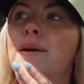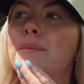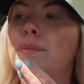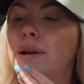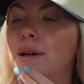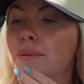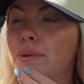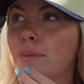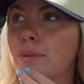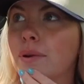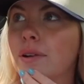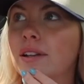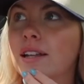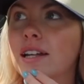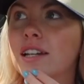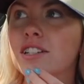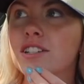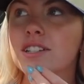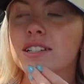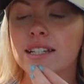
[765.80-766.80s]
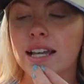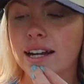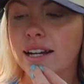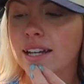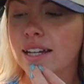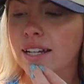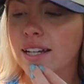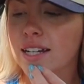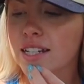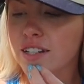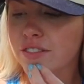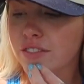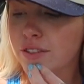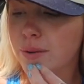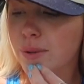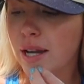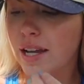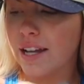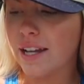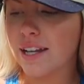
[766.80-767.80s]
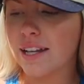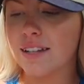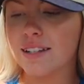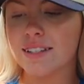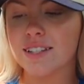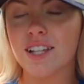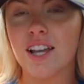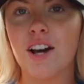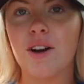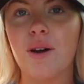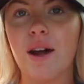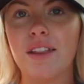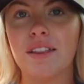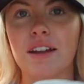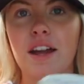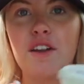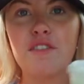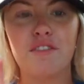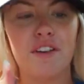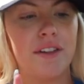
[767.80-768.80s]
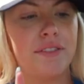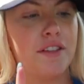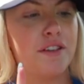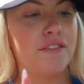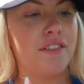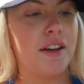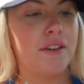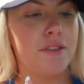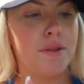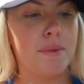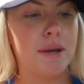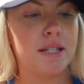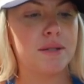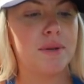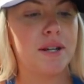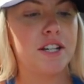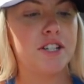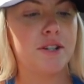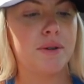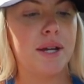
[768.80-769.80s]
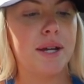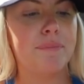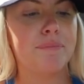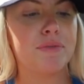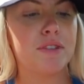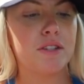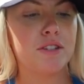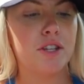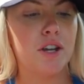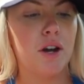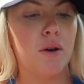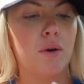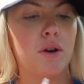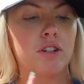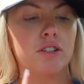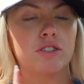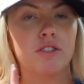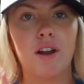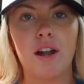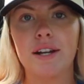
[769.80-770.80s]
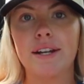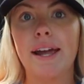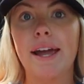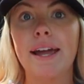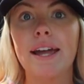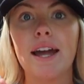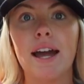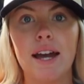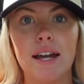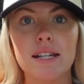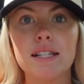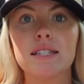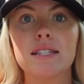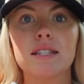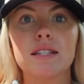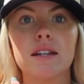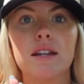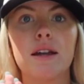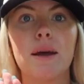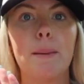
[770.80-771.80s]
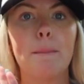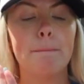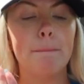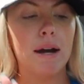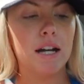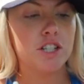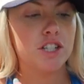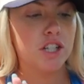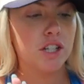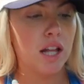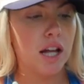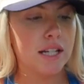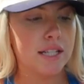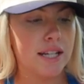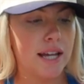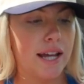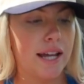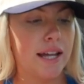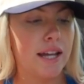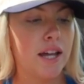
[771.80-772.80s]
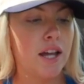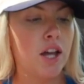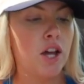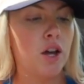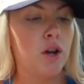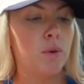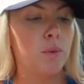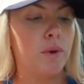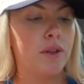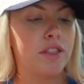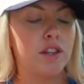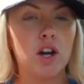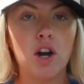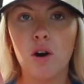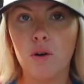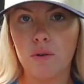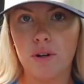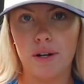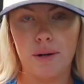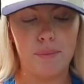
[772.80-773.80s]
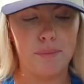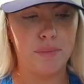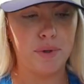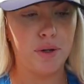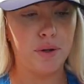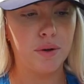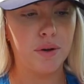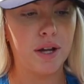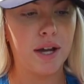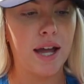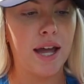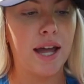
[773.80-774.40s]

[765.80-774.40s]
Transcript: but people are like, just get it a different way, so I think I finally found the best way to do it. So grande iced matcha latte with coconut milk,